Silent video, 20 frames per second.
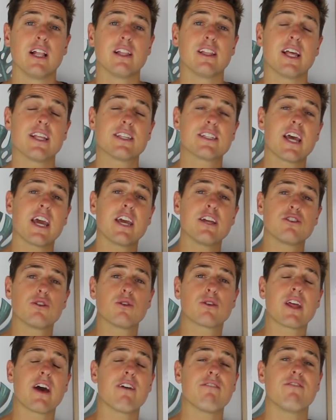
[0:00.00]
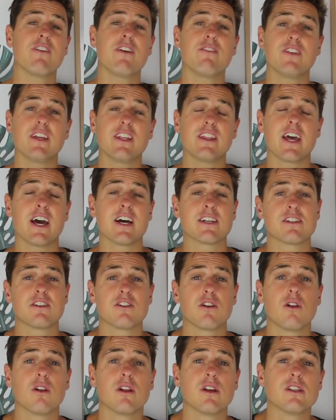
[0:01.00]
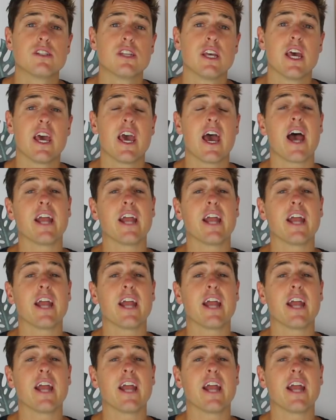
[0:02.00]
Let's say you took that fifty thousand dollars